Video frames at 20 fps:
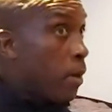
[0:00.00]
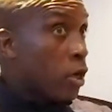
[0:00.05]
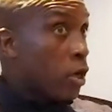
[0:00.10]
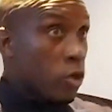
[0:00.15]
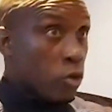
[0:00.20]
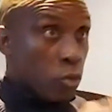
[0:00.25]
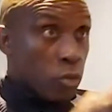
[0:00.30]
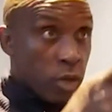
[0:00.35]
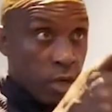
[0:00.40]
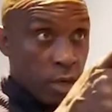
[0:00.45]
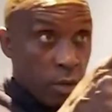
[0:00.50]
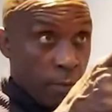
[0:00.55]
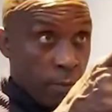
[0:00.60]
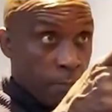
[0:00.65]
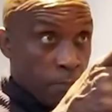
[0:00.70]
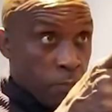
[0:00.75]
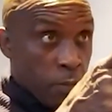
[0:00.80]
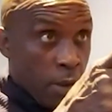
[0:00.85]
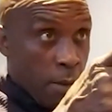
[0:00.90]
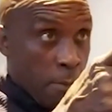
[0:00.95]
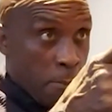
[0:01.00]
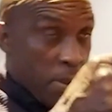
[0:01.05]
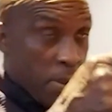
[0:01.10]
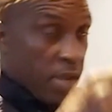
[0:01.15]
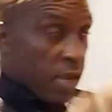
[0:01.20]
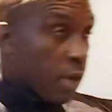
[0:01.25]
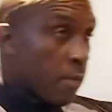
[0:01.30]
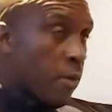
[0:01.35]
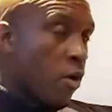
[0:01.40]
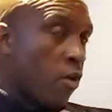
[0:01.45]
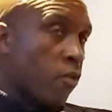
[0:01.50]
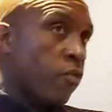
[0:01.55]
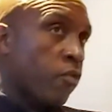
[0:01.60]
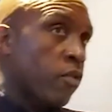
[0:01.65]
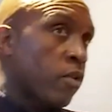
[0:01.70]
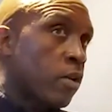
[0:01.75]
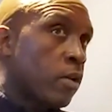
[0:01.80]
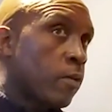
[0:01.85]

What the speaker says: I just wanted to pick them off.